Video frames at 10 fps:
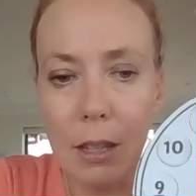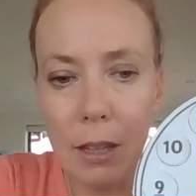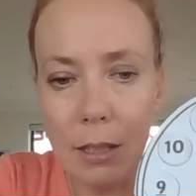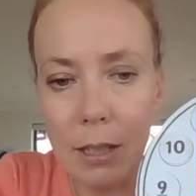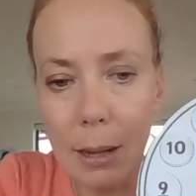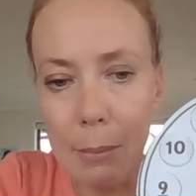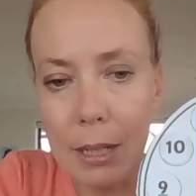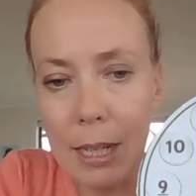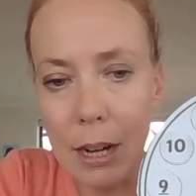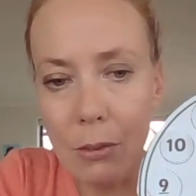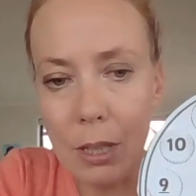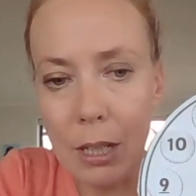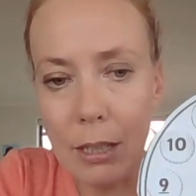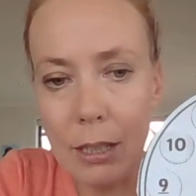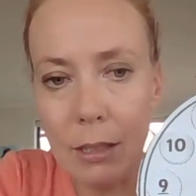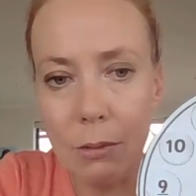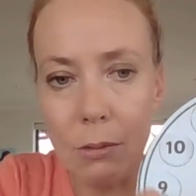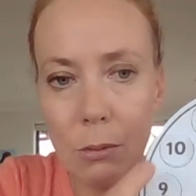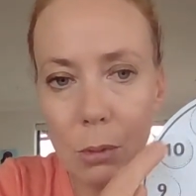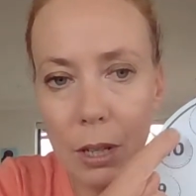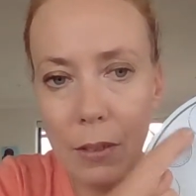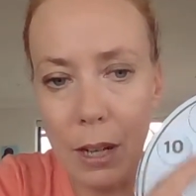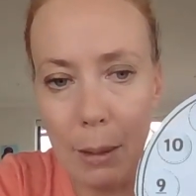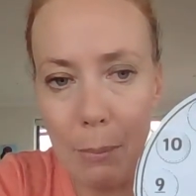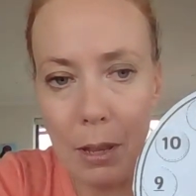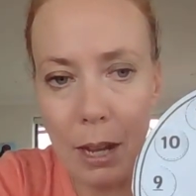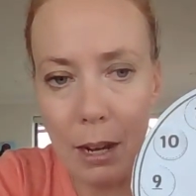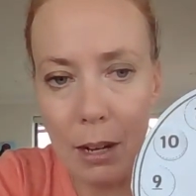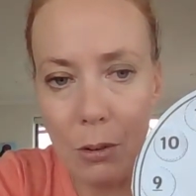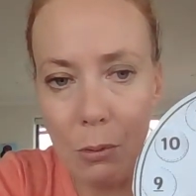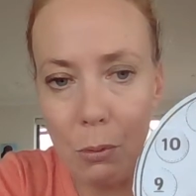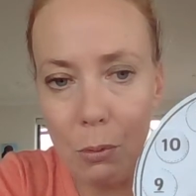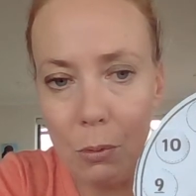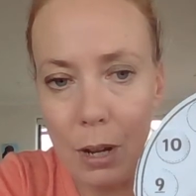this number tells us, whatever number their little